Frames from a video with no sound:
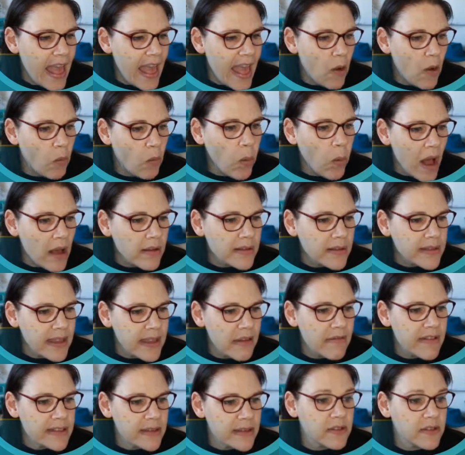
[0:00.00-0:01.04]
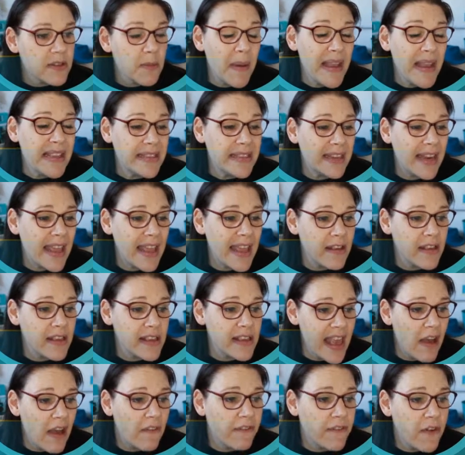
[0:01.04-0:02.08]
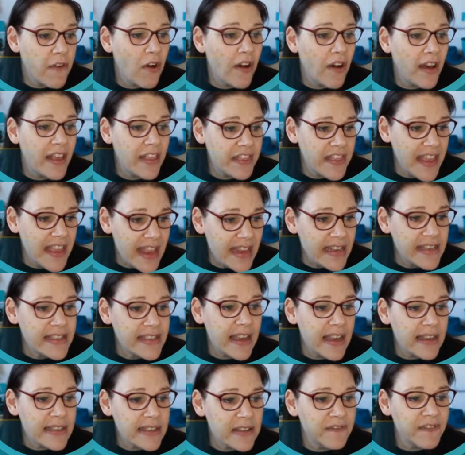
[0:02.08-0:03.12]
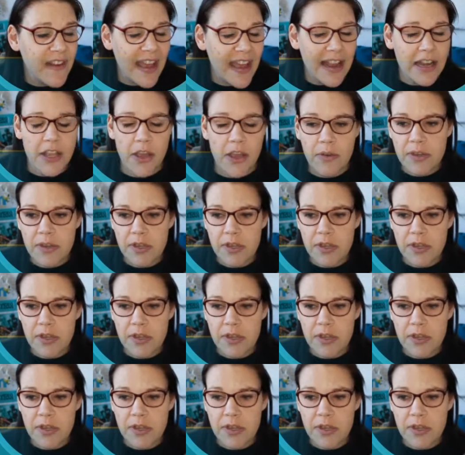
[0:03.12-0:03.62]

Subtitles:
whilst there is, so basically get for the index and value,